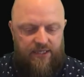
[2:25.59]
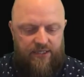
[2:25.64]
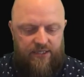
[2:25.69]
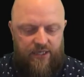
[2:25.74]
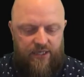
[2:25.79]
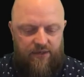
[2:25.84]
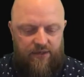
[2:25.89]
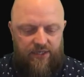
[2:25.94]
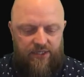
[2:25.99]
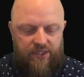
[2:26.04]

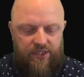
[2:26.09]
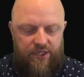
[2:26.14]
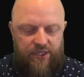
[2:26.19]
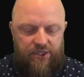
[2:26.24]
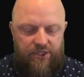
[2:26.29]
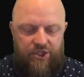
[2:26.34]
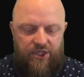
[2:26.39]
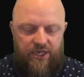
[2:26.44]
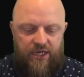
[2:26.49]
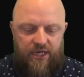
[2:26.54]
So it's
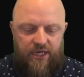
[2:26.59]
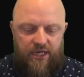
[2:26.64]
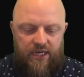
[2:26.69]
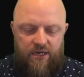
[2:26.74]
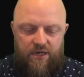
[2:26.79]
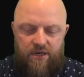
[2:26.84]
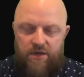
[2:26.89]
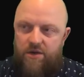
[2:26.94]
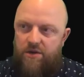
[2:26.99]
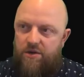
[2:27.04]

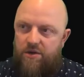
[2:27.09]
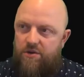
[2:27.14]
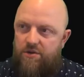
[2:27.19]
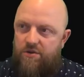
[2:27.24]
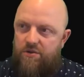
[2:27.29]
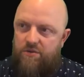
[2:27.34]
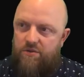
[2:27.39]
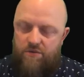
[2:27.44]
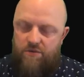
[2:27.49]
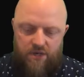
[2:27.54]

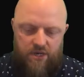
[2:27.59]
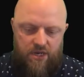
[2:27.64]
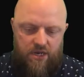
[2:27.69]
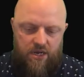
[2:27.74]
Django